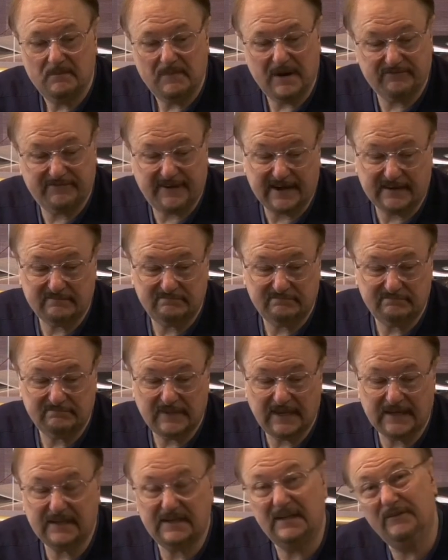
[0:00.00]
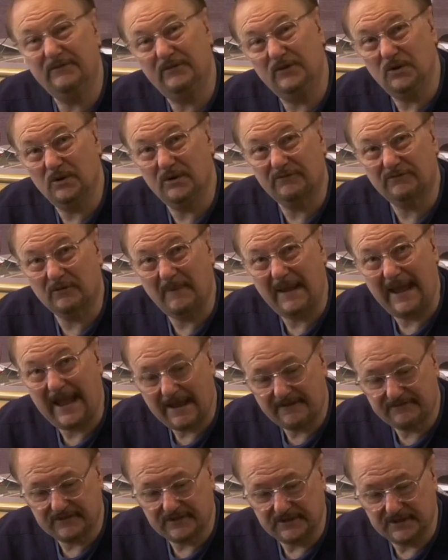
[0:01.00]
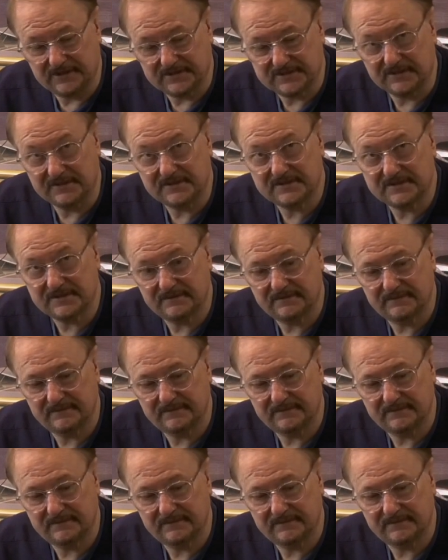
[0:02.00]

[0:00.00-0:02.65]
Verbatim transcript: Matter of fact, I can even do it from half the distance.